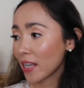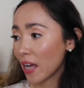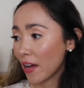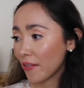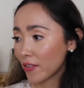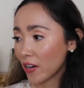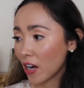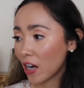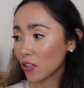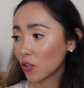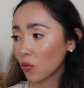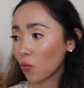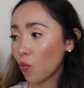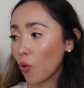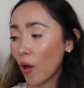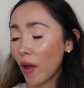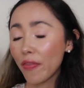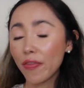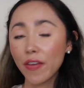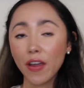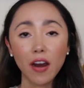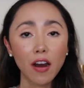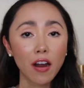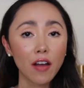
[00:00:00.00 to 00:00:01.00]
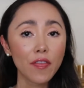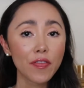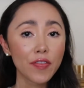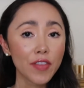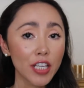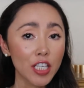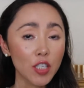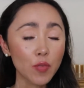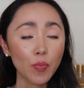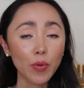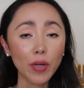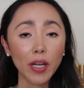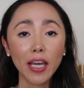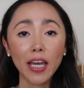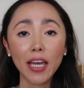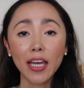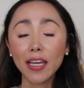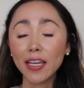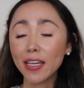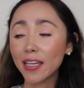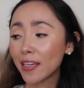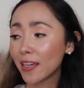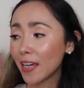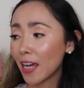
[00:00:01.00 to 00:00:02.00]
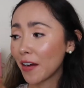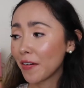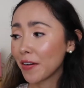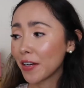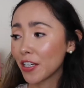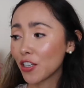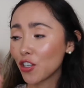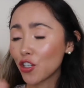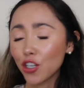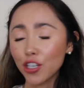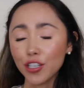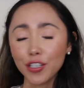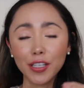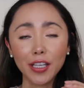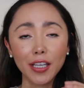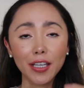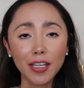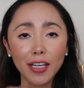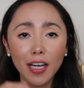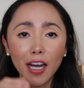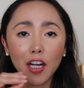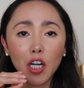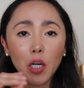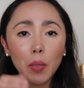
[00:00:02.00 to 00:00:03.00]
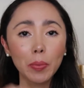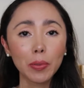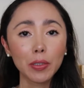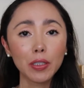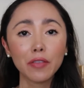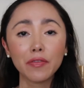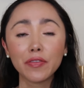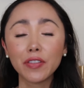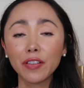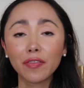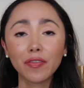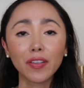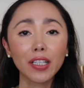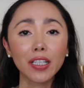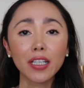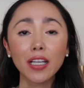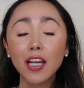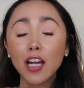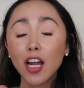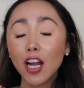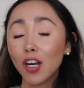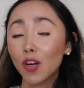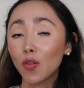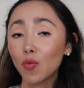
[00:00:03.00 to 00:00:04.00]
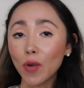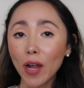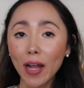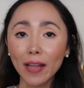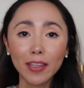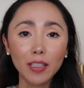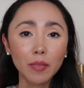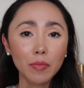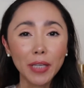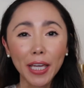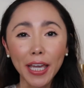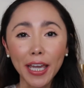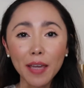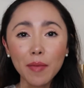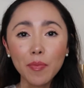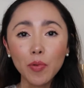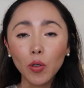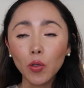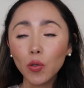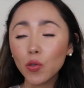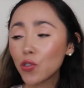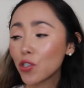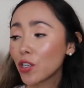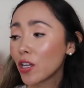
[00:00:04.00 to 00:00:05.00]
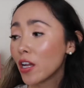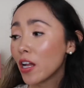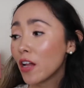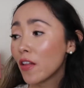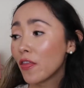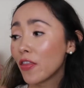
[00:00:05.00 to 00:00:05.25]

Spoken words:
I've got one there on display carrying just like a couple of different random cables.